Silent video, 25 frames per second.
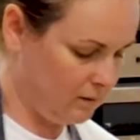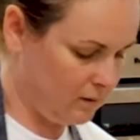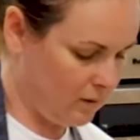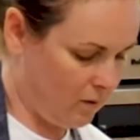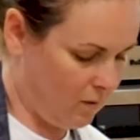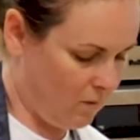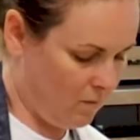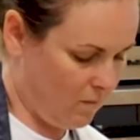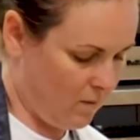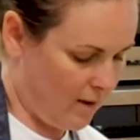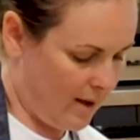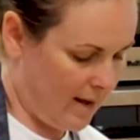So
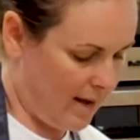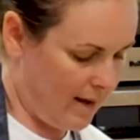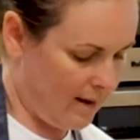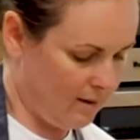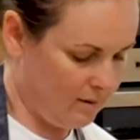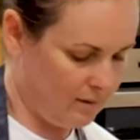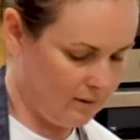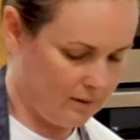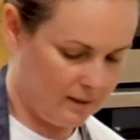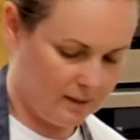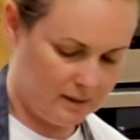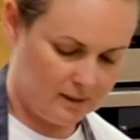
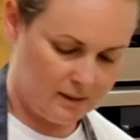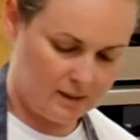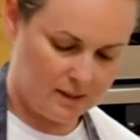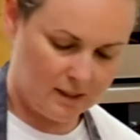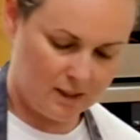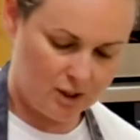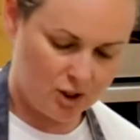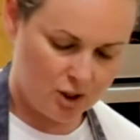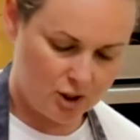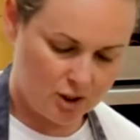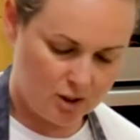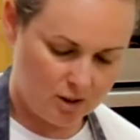out of this
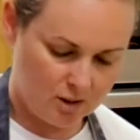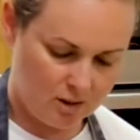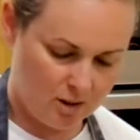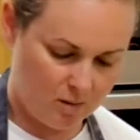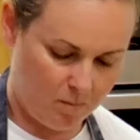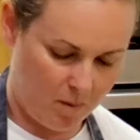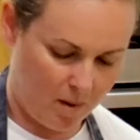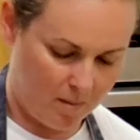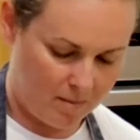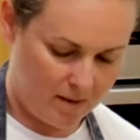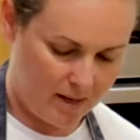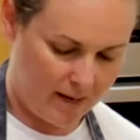dish,
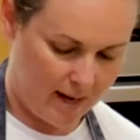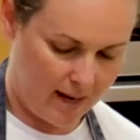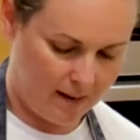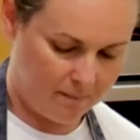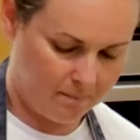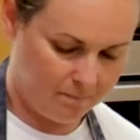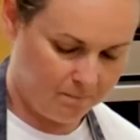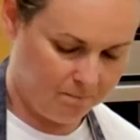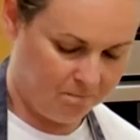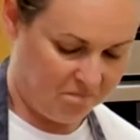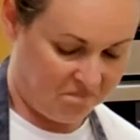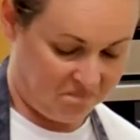you probably
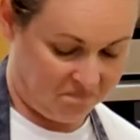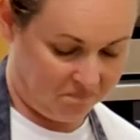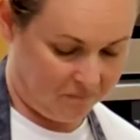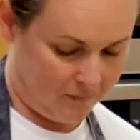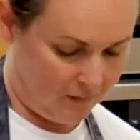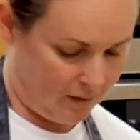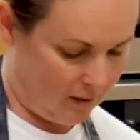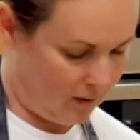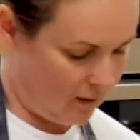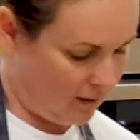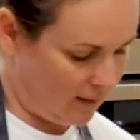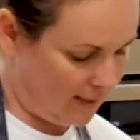get
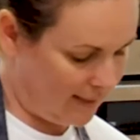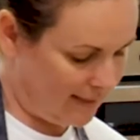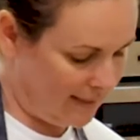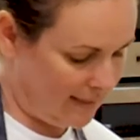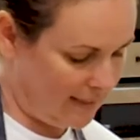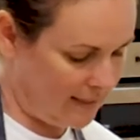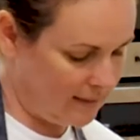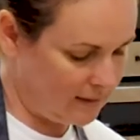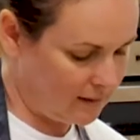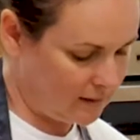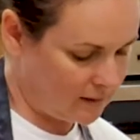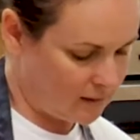at
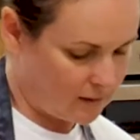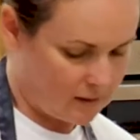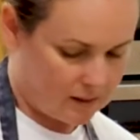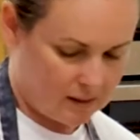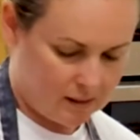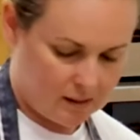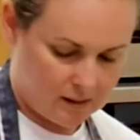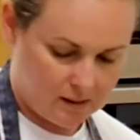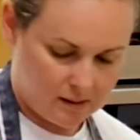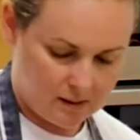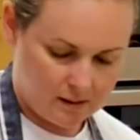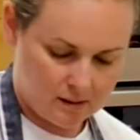least
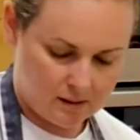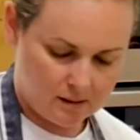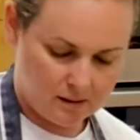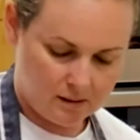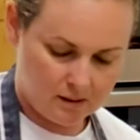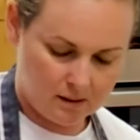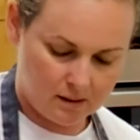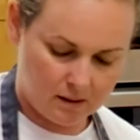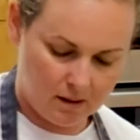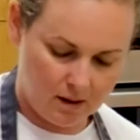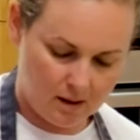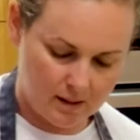
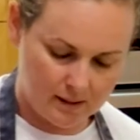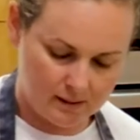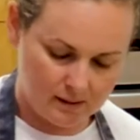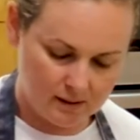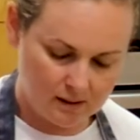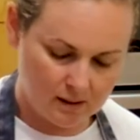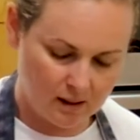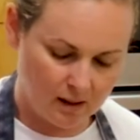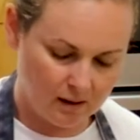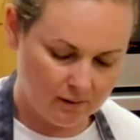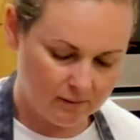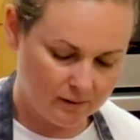9
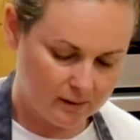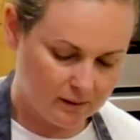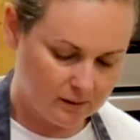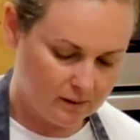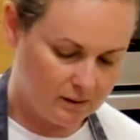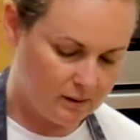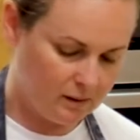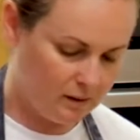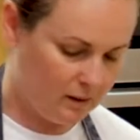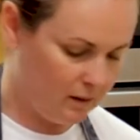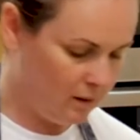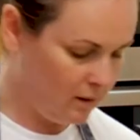
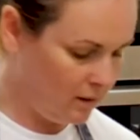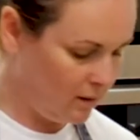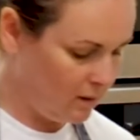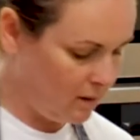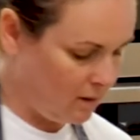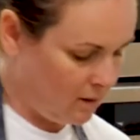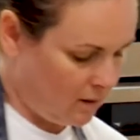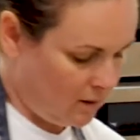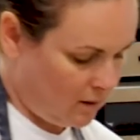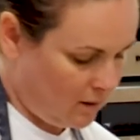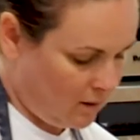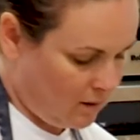servings,
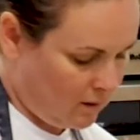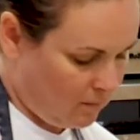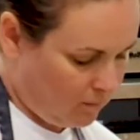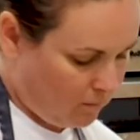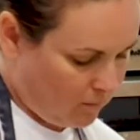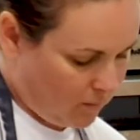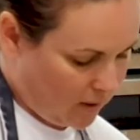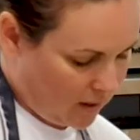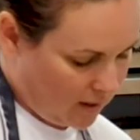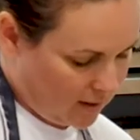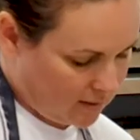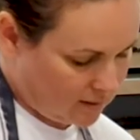
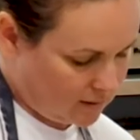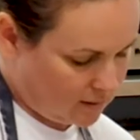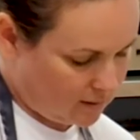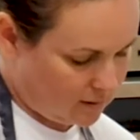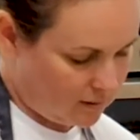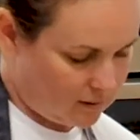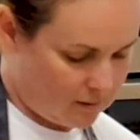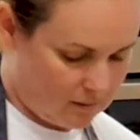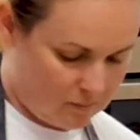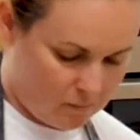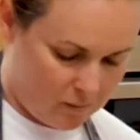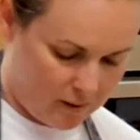because
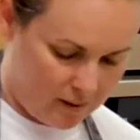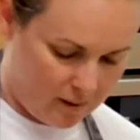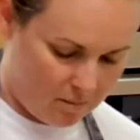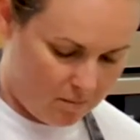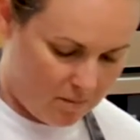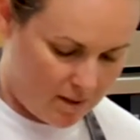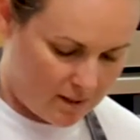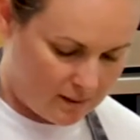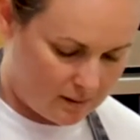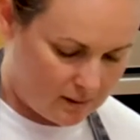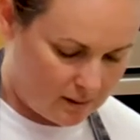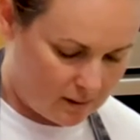with
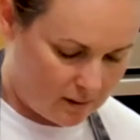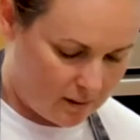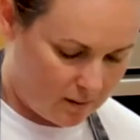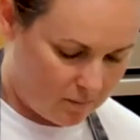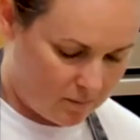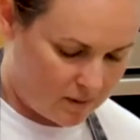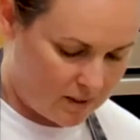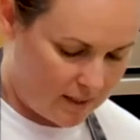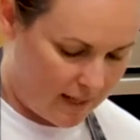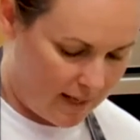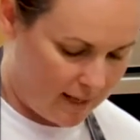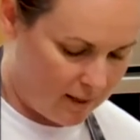the mince and
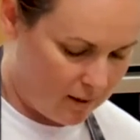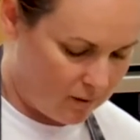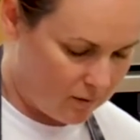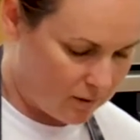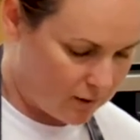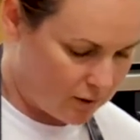the potato